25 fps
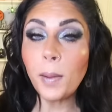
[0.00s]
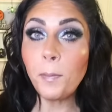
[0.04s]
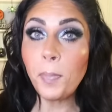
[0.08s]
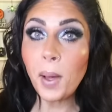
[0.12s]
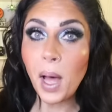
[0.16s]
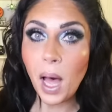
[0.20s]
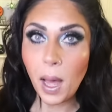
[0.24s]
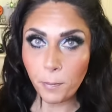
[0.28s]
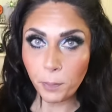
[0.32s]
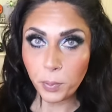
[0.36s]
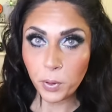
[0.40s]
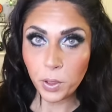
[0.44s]

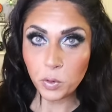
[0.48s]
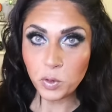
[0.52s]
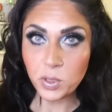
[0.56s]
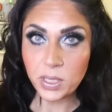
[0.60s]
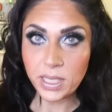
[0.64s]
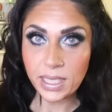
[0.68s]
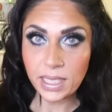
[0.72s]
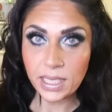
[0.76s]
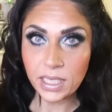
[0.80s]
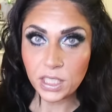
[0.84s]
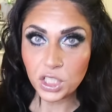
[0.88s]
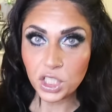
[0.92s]
to pop
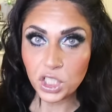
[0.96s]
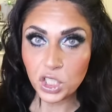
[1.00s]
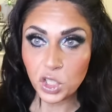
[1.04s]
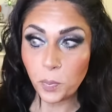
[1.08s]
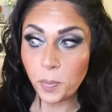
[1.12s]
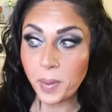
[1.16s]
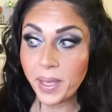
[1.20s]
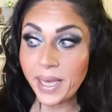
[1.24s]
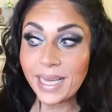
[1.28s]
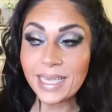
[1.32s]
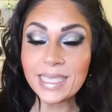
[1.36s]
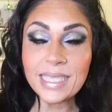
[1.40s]
protein
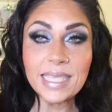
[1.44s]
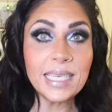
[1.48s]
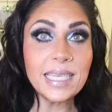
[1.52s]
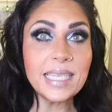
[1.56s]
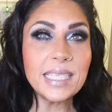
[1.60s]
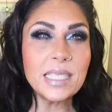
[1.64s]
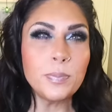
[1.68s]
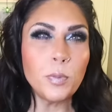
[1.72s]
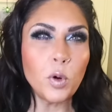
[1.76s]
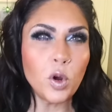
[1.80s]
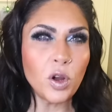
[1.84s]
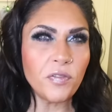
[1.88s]
into because it
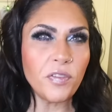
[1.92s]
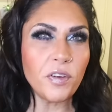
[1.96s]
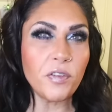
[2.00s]
is more